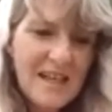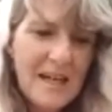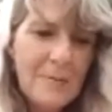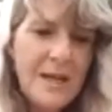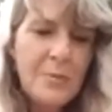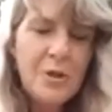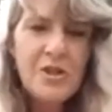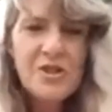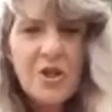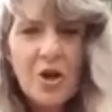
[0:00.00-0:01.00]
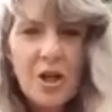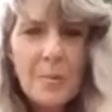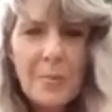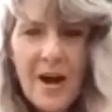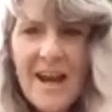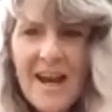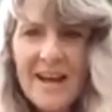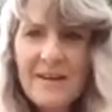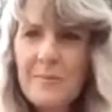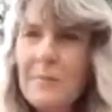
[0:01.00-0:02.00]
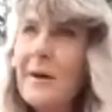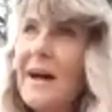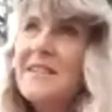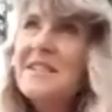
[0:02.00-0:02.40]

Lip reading: People used to call it prayer, but